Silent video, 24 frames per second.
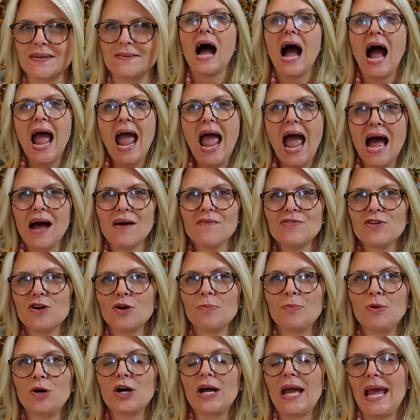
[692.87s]
I have their
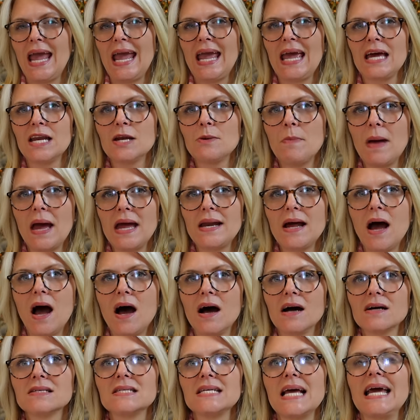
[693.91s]
book, Handmade Hugs,